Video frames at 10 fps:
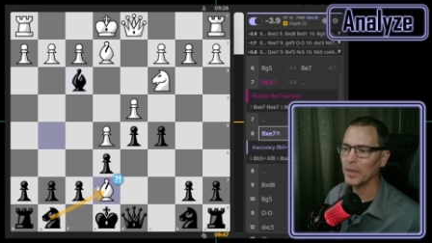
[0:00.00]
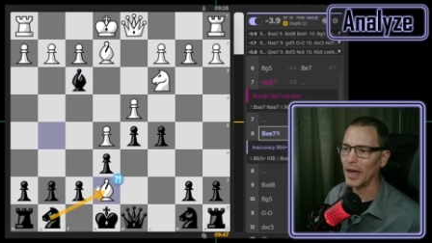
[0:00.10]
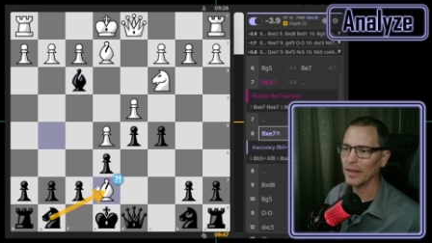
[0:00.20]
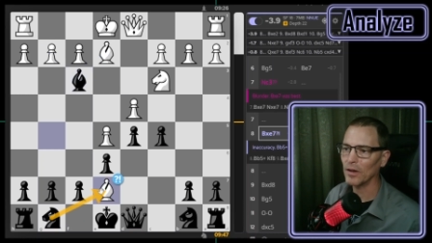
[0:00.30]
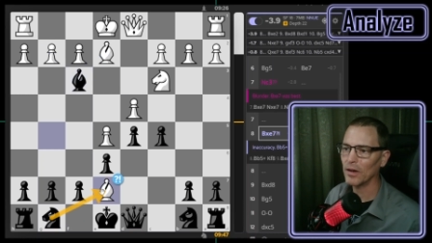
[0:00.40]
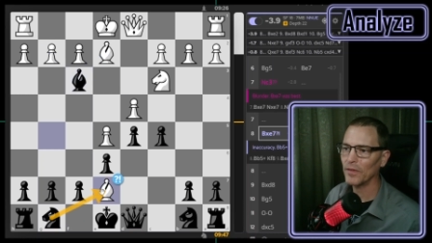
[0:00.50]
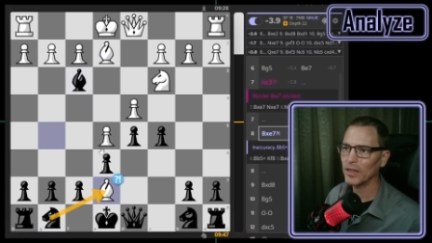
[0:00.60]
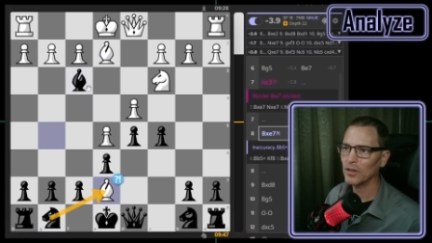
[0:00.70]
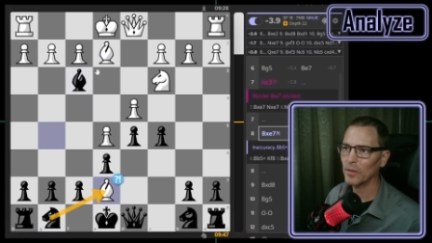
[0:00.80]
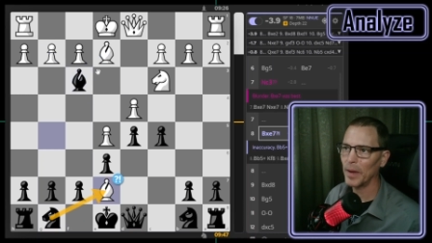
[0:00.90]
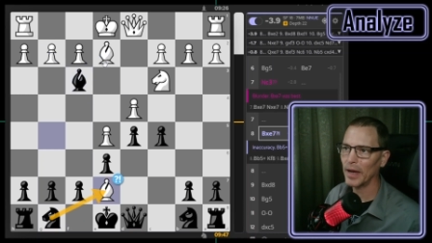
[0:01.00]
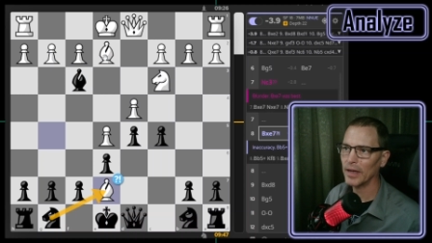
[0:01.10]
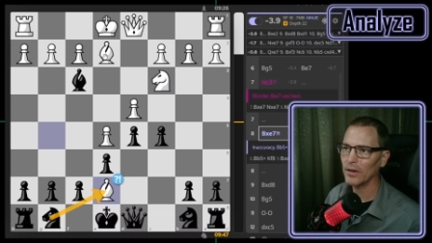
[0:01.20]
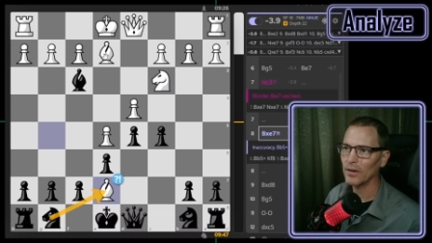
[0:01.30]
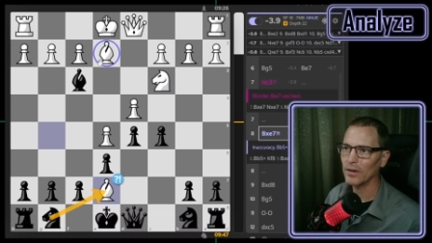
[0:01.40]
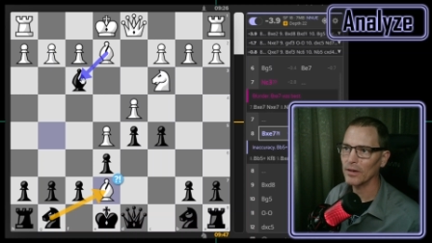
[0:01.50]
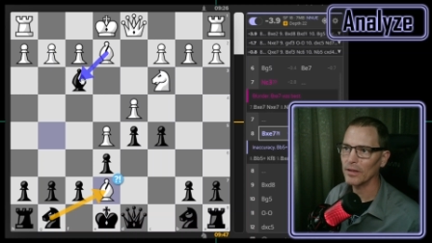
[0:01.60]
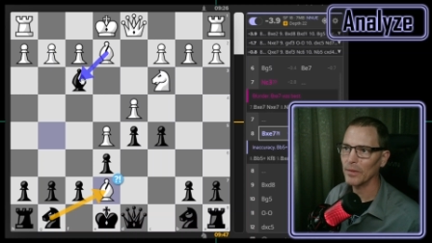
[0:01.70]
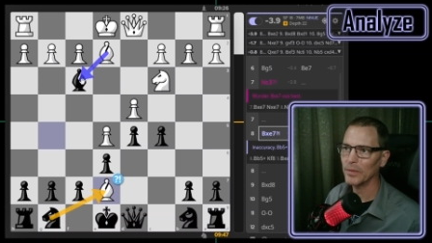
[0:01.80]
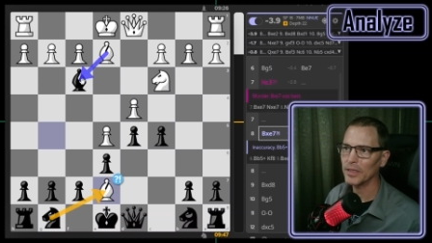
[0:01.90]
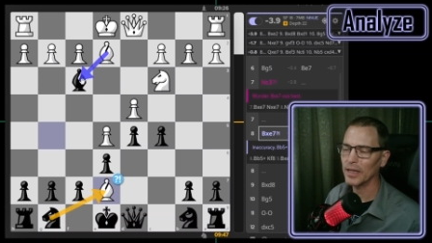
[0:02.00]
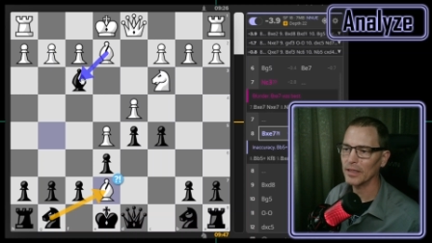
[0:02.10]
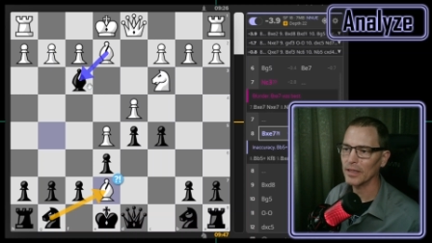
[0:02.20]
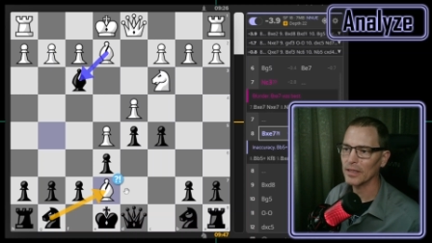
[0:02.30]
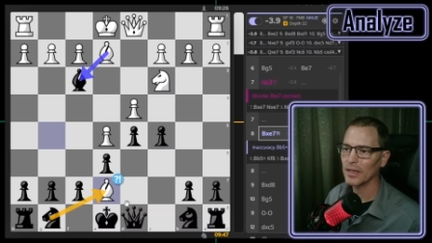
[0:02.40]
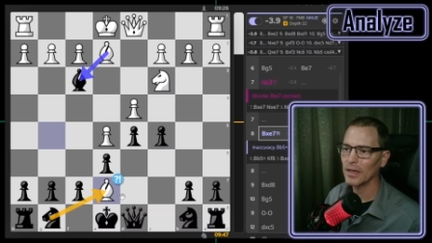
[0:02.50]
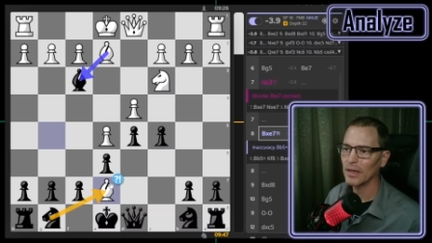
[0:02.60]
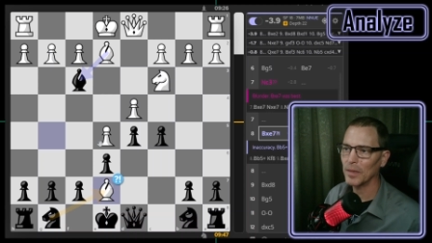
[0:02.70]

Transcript: But yeah, I thought if I took back here, they would take this.